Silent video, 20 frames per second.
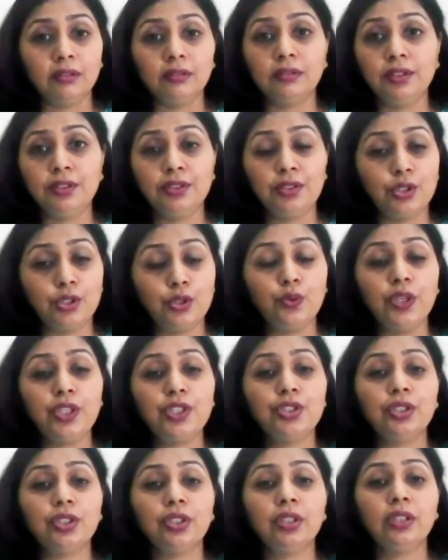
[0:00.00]
the
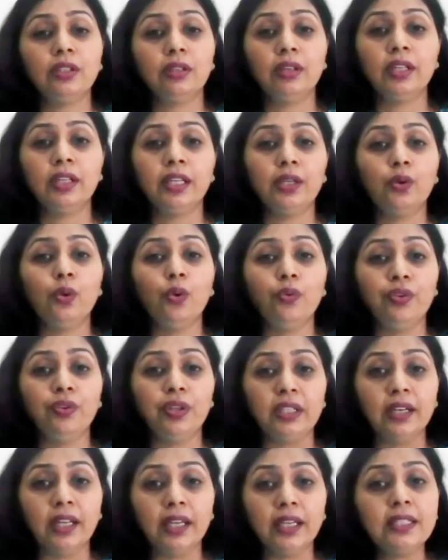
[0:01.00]
situation like
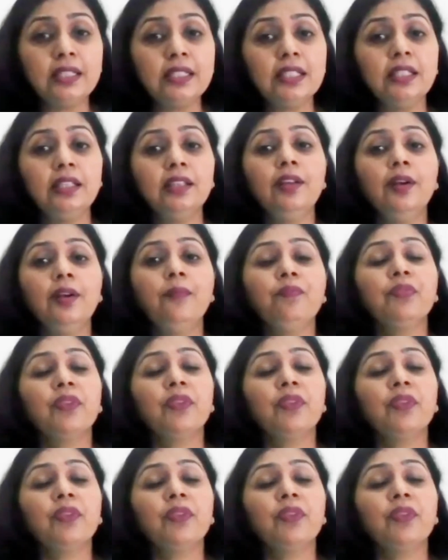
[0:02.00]
COVID-19,